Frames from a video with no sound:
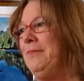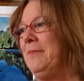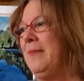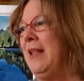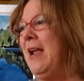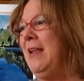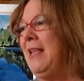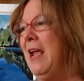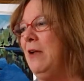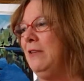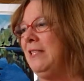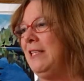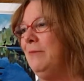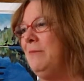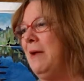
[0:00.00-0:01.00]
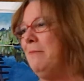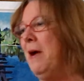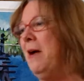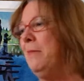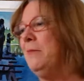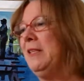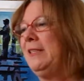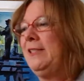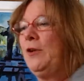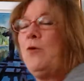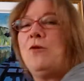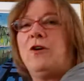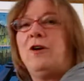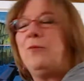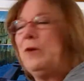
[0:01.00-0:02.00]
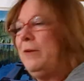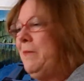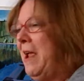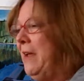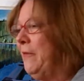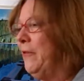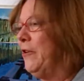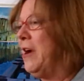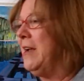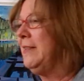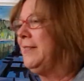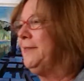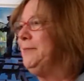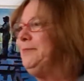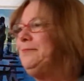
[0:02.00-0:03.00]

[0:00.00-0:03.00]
nightgowns that my mom, the sewer, would make for us.